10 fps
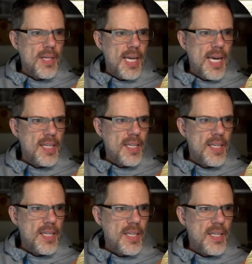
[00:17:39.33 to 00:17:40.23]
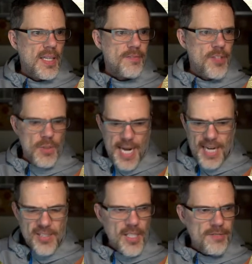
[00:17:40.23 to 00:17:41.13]
And if you
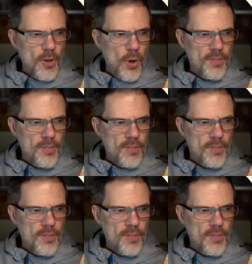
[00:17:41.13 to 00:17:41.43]
knock stuff